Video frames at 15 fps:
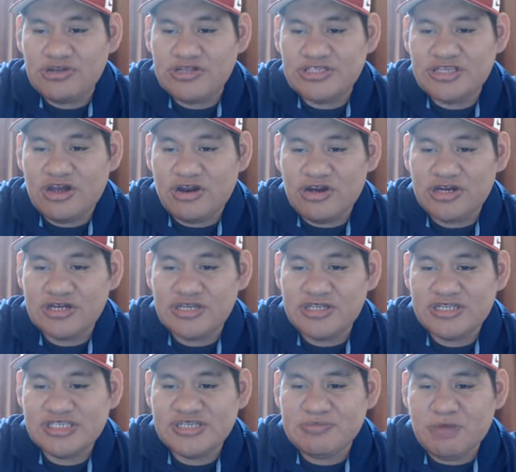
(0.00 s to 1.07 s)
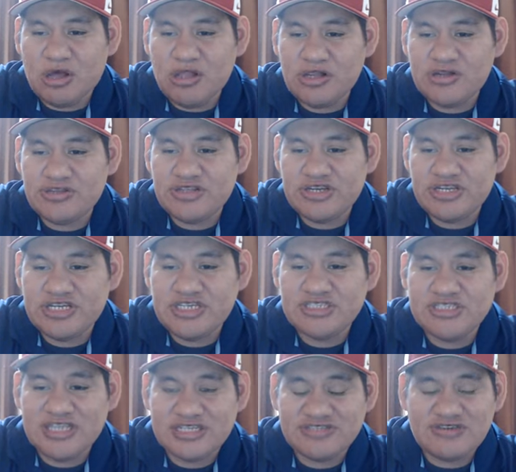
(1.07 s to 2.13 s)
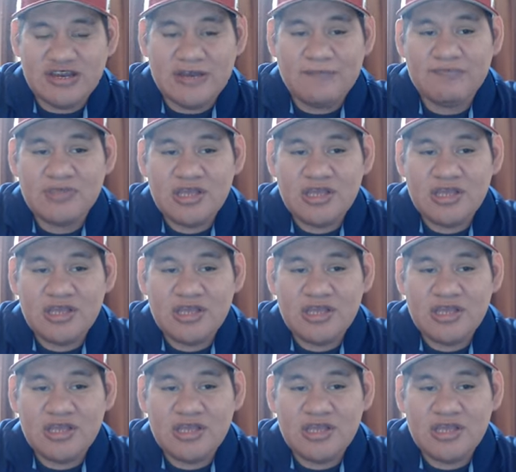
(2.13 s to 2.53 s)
the target, the smaller the niche. That's right.